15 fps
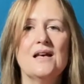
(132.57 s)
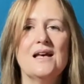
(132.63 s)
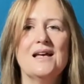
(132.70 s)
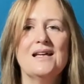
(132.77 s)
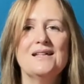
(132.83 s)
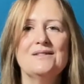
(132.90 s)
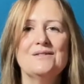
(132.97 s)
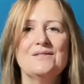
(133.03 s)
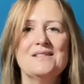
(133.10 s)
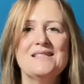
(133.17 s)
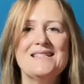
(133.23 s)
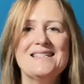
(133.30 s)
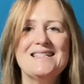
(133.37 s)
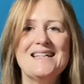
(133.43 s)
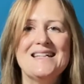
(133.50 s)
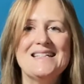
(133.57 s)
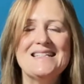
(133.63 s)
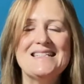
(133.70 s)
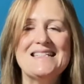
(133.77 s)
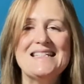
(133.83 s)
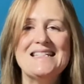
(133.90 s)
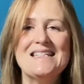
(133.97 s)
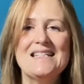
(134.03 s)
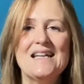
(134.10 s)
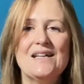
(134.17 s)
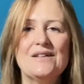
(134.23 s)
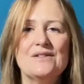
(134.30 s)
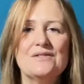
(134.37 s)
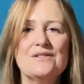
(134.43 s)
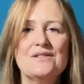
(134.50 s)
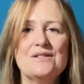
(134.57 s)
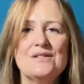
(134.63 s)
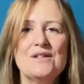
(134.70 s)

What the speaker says: And on this next inhale, just